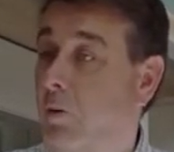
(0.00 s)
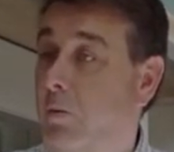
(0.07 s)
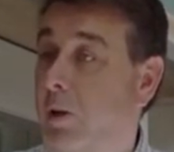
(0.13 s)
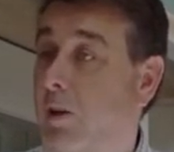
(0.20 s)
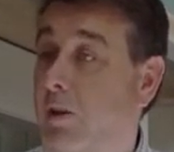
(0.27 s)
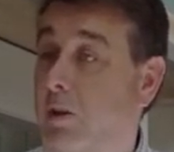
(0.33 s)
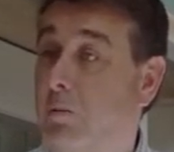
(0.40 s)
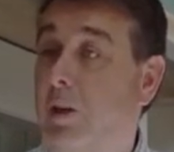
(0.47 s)

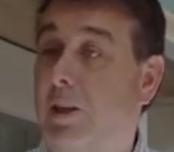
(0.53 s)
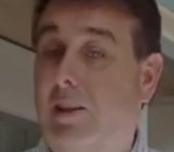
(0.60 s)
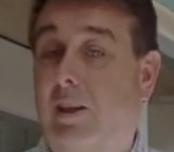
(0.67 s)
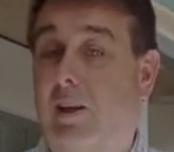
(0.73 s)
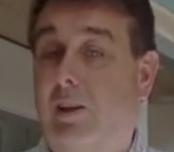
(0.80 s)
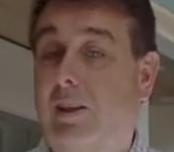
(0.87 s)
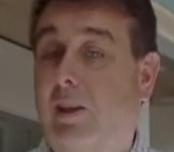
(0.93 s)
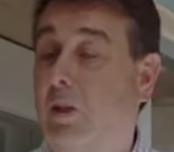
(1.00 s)
But your enterprise
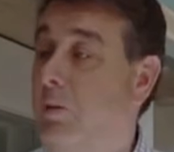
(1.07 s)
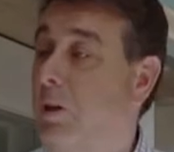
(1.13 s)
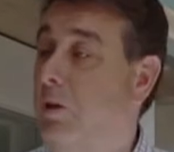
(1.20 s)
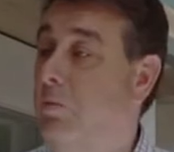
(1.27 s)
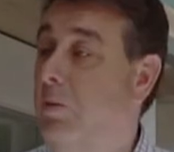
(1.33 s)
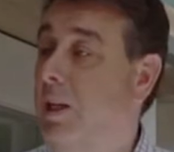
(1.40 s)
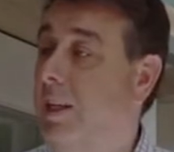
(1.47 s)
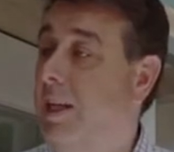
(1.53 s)
architect should be
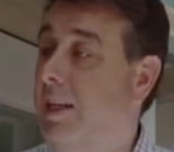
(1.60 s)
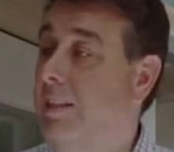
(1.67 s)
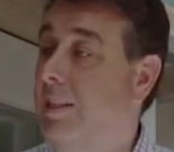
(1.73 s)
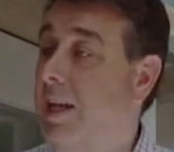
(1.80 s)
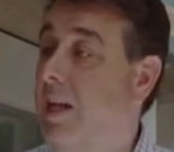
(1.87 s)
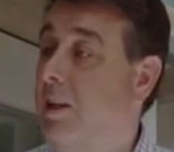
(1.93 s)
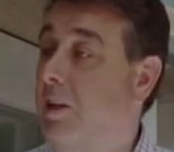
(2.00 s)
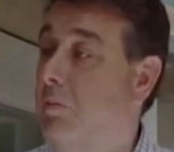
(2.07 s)
able to bring that
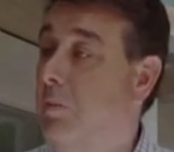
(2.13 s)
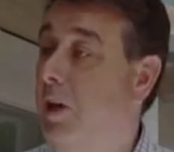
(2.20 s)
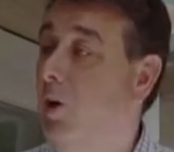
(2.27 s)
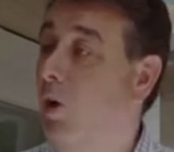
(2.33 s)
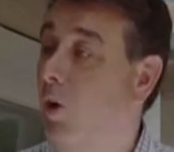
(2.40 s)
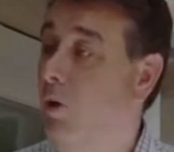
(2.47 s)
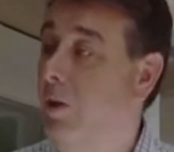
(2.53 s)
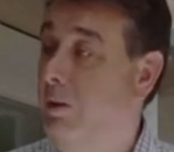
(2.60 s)
together,
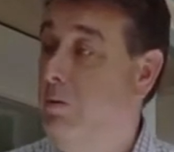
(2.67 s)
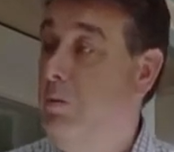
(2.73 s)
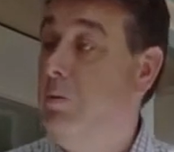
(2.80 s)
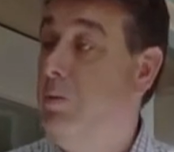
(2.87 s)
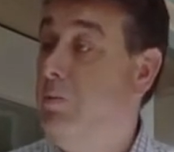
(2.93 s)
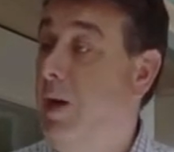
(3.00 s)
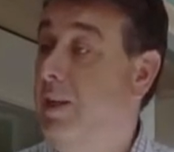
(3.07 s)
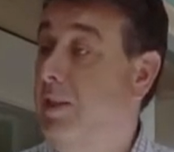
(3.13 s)
bring all the different
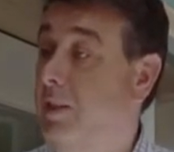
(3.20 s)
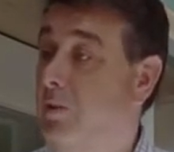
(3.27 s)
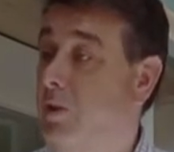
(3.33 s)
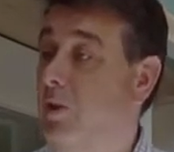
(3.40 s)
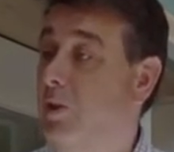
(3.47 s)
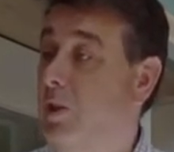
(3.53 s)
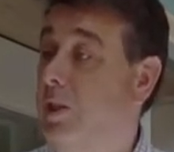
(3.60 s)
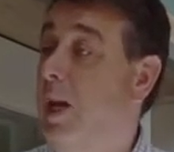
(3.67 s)
perspectives
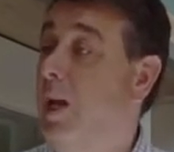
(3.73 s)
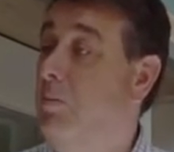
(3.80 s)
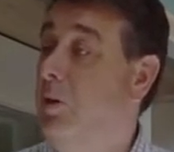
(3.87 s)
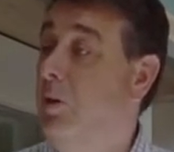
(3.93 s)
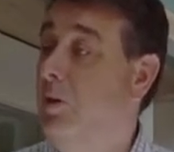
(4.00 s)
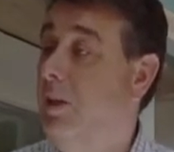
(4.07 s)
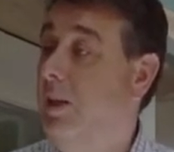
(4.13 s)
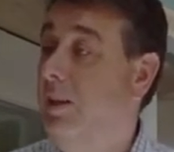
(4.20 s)
to the
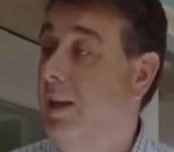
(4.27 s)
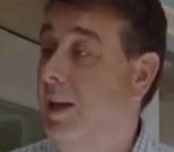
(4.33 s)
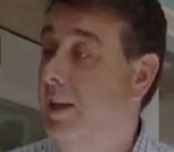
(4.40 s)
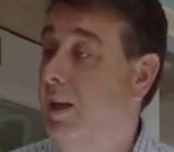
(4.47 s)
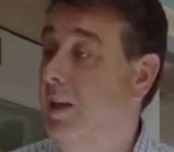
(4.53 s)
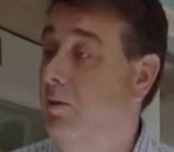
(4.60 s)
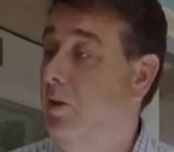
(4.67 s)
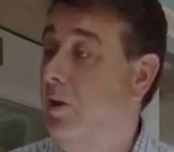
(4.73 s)
table, and
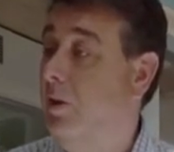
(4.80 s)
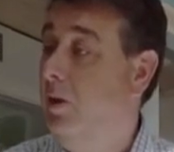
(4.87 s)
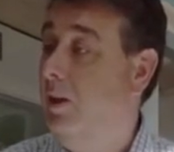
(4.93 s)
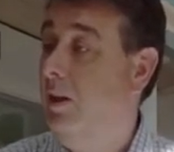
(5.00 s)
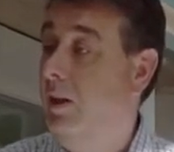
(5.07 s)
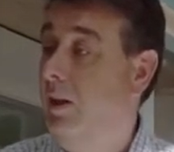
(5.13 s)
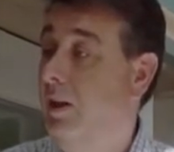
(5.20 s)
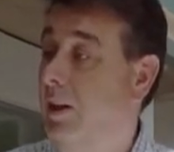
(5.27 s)
then give you
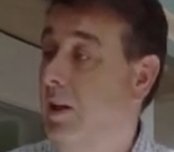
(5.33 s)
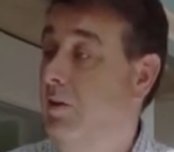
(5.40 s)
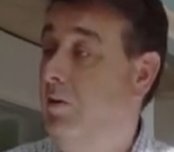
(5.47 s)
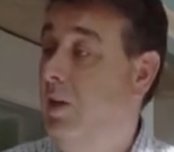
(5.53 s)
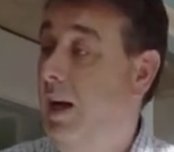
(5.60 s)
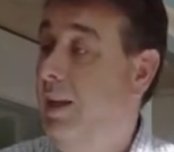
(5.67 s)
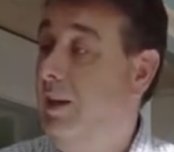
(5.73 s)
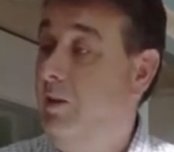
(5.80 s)
a
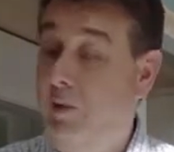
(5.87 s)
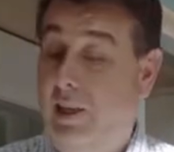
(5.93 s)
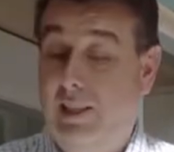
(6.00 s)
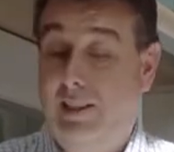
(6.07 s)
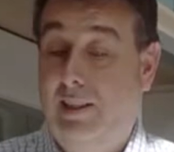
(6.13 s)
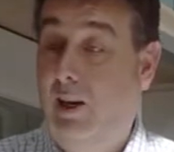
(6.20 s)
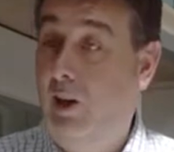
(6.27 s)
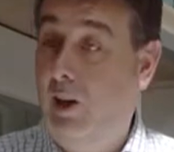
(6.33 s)
valid,
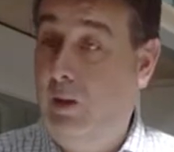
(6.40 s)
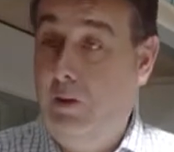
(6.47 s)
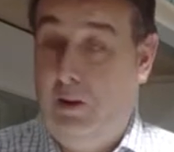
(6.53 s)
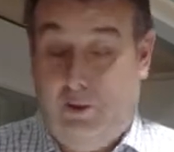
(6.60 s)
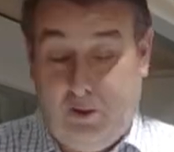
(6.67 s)
reasoned argument